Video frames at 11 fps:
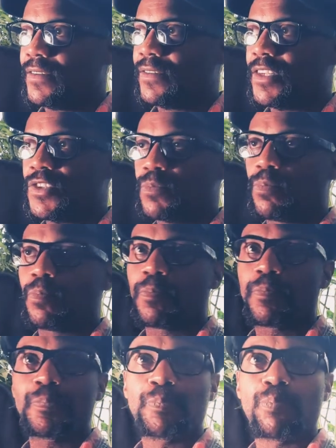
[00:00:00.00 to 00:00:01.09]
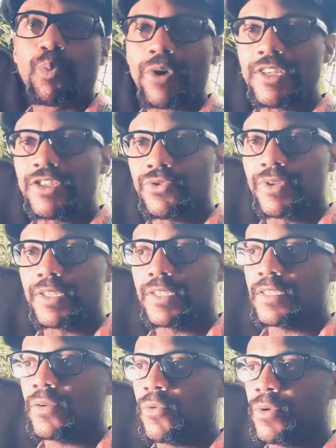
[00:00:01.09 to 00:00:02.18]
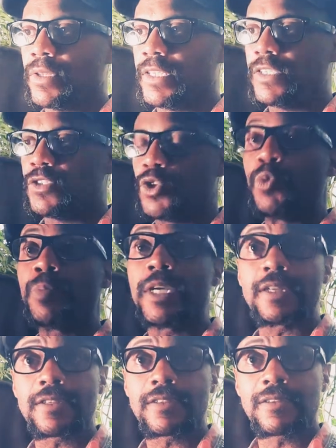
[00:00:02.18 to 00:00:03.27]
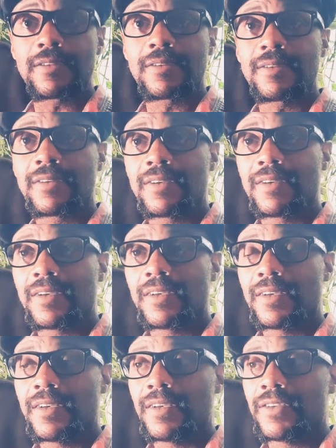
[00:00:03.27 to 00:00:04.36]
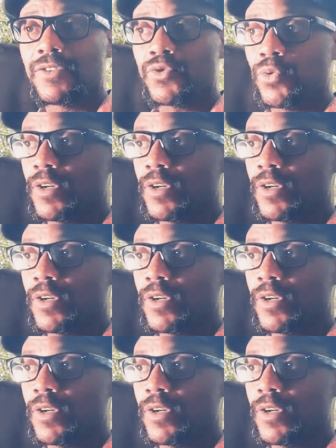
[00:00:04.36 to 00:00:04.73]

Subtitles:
this boisterous, or at least dubious, sort